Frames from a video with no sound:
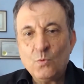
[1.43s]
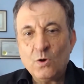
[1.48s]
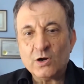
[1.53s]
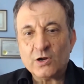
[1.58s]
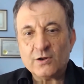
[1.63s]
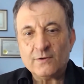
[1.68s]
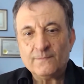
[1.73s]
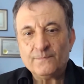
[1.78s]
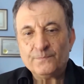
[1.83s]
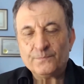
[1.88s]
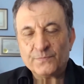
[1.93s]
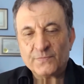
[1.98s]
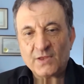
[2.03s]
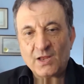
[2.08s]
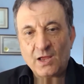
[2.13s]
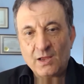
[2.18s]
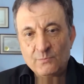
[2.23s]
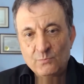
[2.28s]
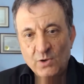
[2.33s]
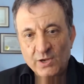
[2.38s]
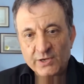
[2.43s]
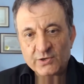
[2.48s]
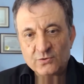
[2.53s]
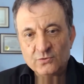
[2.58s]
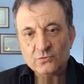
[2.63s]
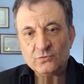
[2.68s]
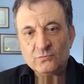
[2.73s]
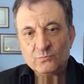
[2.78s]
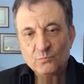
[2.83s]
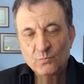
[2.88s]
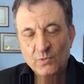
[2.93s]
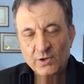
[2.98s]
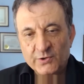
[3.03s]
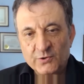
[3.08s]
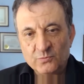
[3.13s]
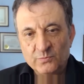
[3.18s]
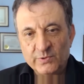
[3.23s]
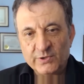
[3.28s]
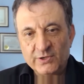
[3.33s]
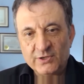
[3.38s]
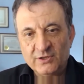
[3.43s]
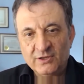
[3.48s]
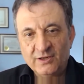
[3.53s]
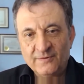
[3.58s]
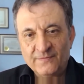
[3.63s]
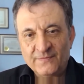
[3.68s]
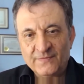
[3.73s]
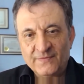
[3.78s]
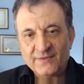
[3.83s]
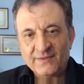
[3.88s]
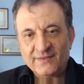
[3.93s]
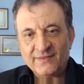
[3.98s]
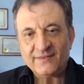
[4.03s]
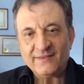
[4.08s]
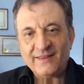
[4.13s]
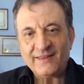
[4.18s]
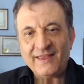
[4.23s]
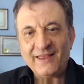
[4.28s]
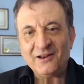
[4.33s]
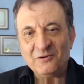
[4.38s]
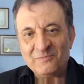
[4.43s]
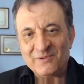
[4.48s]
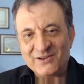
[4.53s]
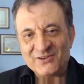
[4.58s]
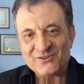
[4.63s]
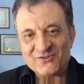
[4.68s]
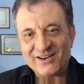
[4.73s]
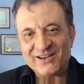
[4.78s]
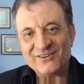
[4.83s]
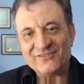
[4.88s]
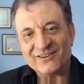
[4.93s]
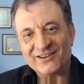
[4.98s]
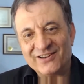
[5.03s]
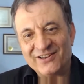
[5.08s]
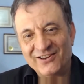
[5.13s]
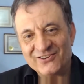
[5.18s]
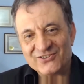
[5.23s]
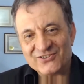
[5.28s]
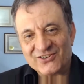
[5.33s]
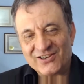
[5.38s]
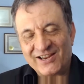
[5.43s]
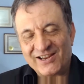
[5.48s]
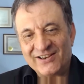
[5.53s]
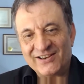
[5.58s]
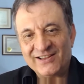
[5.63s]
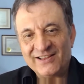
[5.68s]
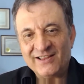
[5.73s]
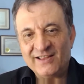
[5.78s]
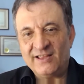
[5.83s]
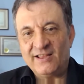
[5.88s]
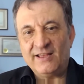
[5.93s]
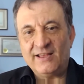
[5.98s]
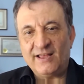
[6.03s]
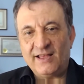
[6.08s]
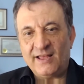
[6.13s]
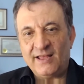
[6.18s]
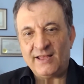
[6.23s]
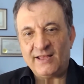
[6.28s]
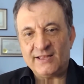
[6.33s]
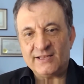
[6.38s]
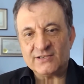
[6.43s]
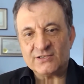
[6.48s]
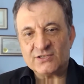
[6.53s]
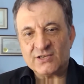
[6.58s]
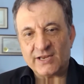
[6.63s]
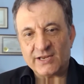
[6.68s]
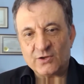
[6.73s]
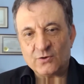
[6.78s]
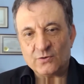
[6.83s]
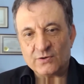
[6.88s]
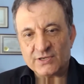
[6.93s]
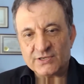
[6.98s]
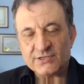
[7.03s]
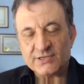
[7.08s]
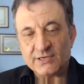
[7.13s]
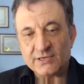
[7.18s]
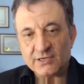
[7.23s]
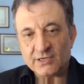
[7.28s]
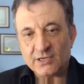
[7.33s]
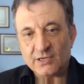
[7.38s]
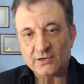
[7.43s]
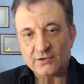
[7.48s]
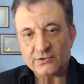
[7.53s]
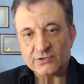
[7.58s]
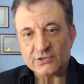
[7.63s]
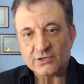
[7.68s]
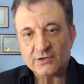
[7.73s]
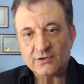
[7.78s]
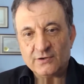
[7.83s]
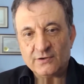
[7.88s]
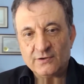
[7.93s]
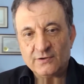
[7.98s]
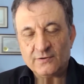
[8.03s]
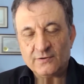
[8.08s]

Welcome. I'm Michael, Michael Beale, NLP trainer and coach trainer and stakeholder center coach.